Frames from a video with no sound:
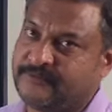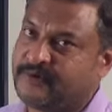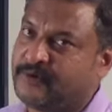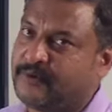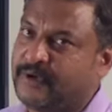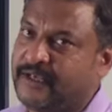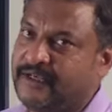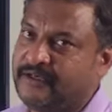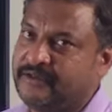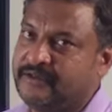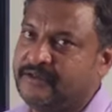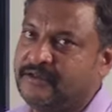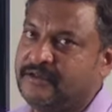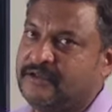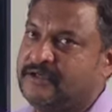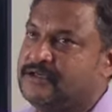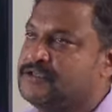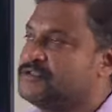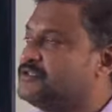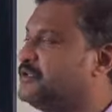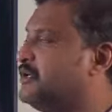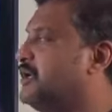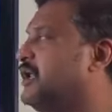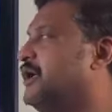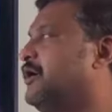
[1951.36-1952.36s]
Right?
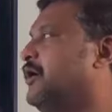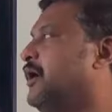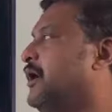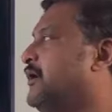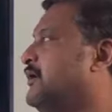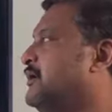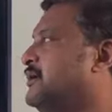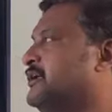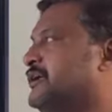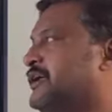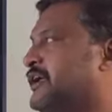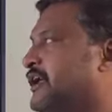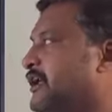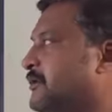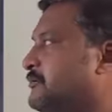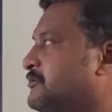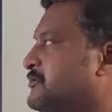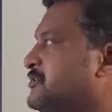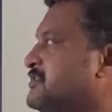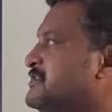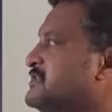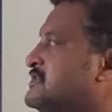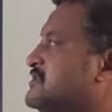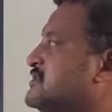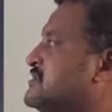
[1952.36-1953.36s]
So now I'll keep
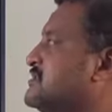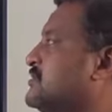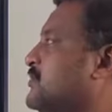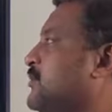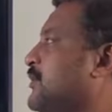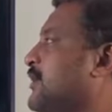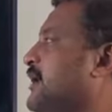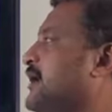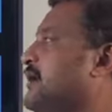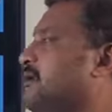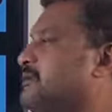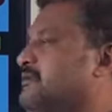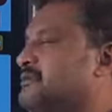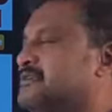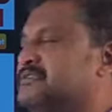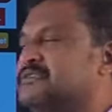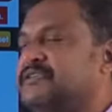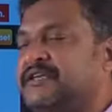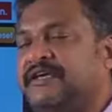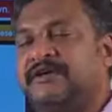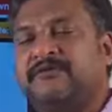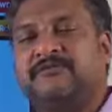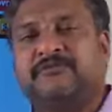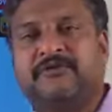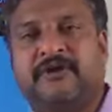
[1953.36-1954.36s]
this screen the
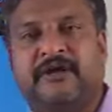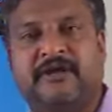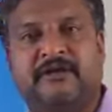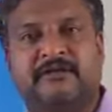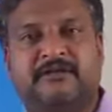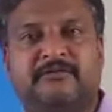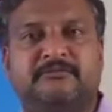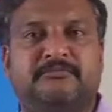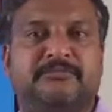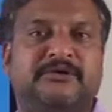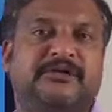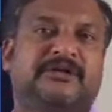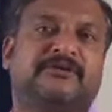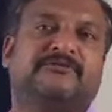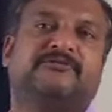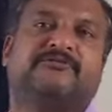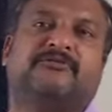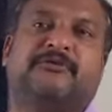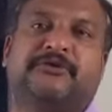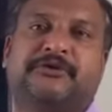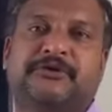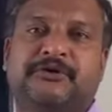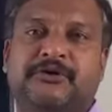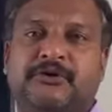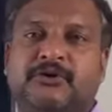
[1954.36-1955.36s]
same for another minute
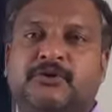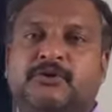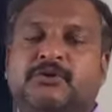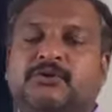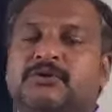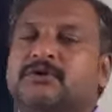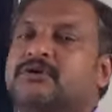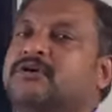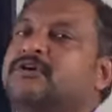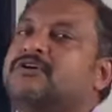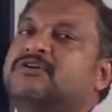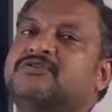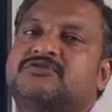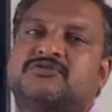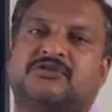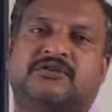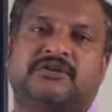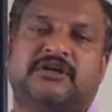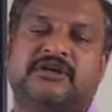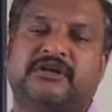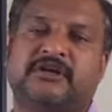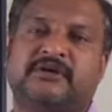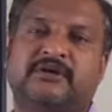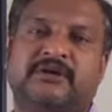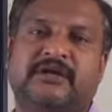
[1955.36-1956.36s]
for you so
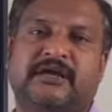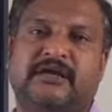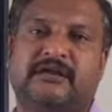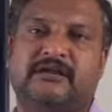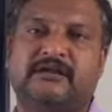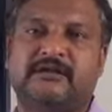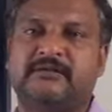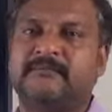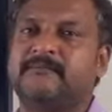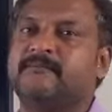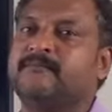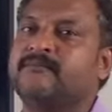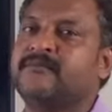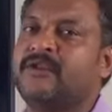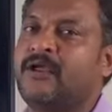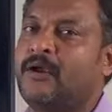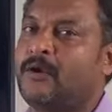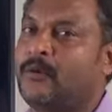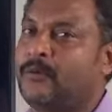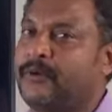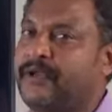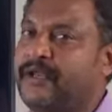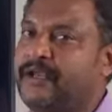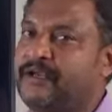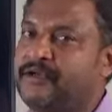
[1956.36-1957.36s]
that you can
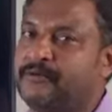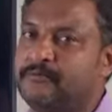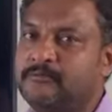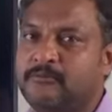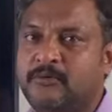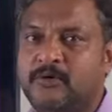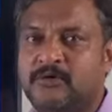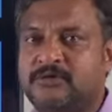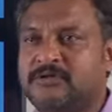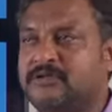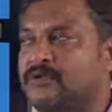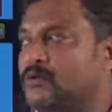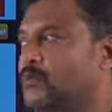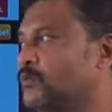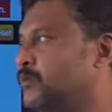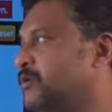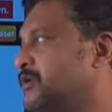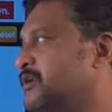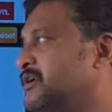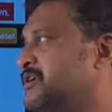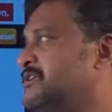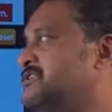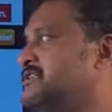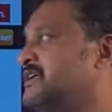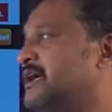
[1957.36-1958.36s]
read both the
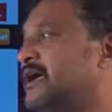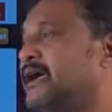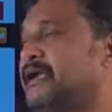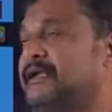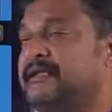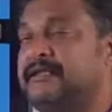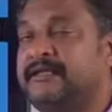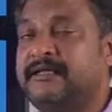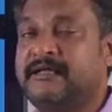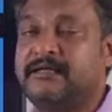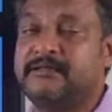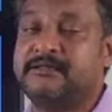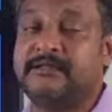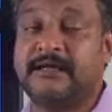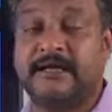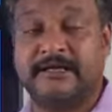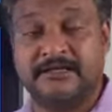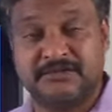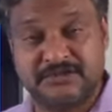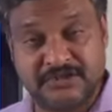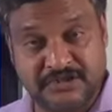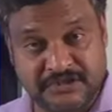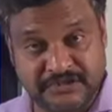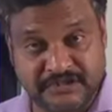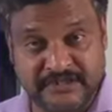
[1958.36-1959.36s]
words and the
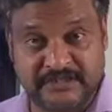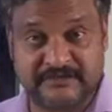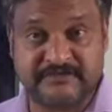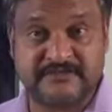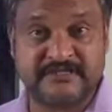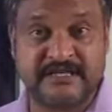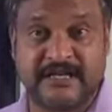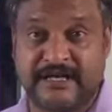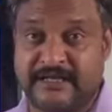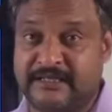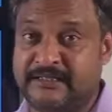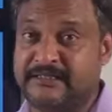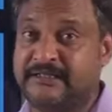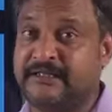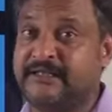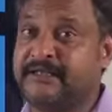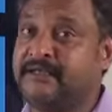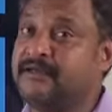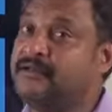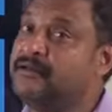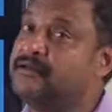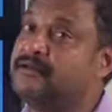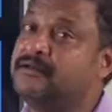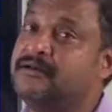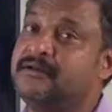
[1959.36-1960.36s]
adjectives and
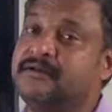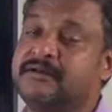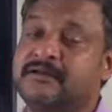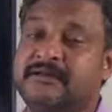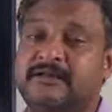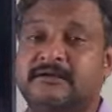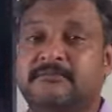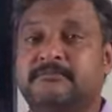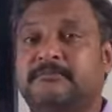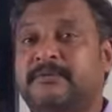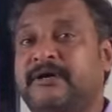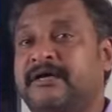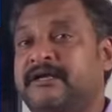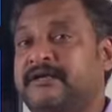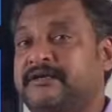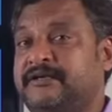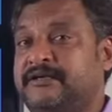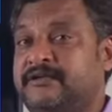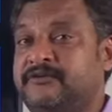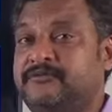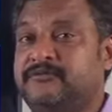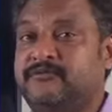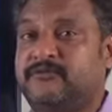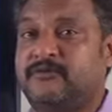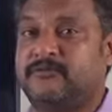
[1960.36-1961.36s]
their
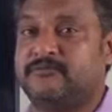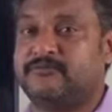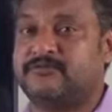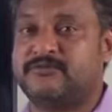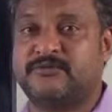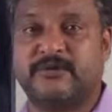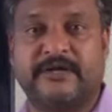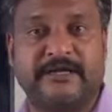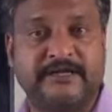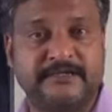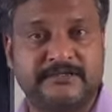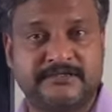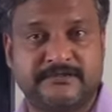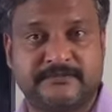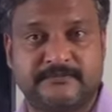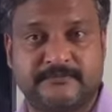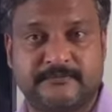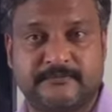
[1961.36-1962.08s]
comparative forms, right?